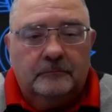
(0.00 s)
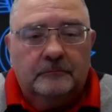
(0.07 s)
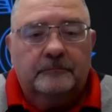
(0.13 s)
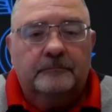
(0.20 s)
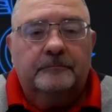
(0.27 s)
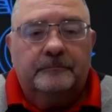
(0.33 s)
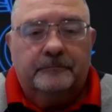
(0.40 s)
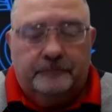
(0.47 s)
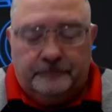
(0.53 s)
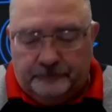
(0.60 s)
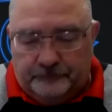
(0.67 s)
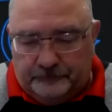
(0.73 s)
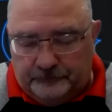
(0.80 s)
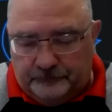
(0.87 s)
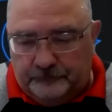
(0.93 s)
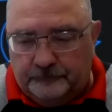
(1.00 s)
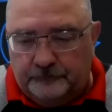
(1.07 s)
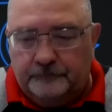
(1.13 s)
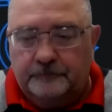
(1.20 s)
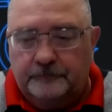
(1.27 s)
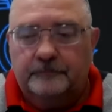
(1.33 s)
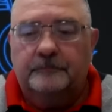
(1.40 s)

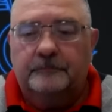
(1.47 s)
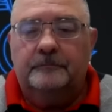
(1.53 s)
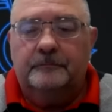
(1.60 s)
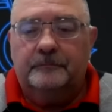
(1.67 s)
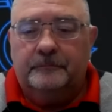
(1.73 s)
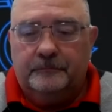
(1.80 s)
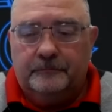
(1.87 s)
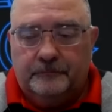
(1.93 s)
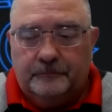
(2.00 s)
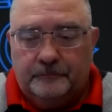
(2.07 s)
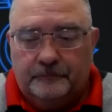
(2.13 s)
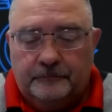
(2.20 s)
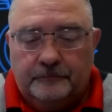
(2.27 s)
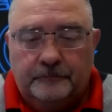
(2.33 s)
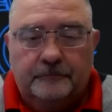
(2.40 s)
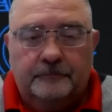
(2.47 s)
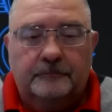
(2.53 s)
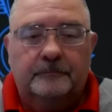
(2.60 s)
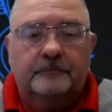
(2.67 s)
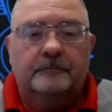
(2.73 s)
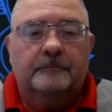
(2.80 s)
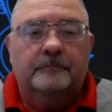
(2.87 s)

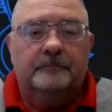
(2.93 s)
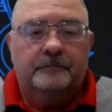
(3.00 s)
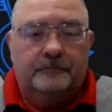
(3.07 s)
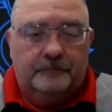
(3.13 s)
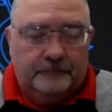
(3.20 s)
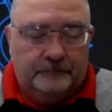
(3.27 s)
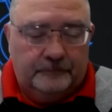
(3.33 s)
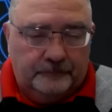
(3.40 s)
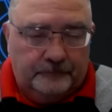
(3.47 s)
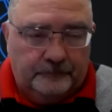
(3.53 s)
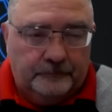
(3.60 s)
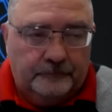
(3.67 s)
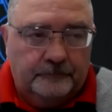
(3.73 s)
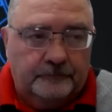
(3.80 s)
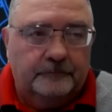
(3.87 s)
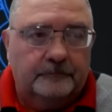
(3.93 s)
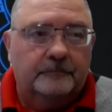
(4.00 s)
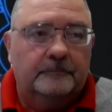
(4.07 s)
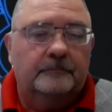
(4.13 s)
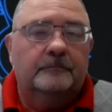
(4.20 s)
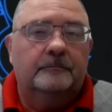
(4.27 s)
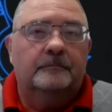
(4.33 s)

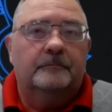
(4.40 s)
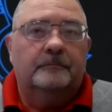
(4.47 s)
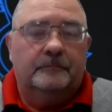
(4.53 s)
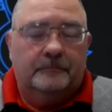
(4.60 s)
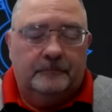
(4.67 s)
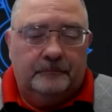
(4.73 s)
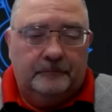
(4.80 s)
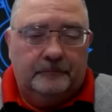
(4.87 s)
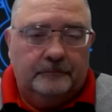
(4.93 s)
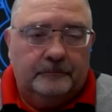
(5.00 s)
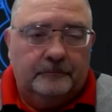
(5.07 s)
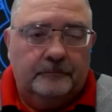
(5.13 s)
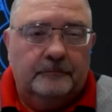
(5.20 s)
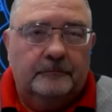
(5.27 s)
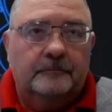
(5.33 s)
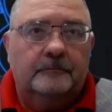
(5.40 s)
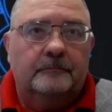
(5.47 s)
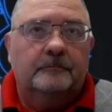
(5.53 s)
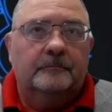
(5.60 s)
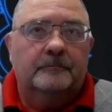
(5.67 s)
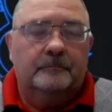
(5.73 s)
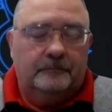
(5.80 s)

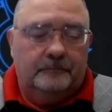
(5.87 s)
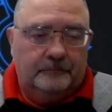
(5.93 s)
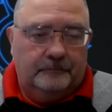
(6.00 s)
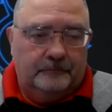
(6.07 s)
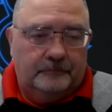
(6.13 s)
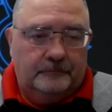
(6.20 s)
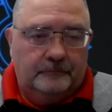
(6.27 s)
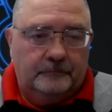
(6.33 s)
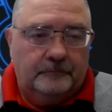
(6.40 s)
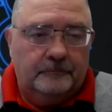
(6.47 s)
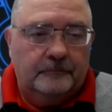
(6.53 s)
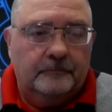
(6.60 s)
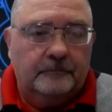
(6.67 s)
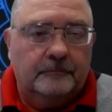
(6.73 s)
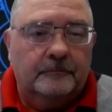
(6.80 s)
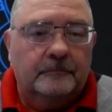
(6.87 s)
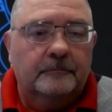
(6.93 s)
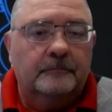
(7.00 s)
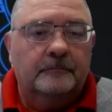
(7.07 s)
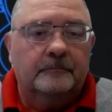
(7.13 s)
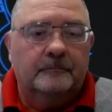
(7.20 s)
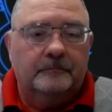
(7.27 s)

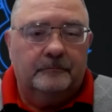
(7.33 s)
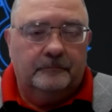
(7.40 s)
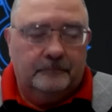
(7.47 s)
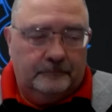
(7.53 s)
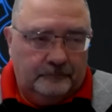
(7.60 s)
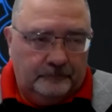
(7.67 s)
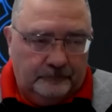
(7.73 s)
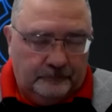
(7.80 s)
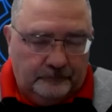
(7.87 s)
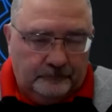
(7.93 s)
No words are spoken by the person on screen.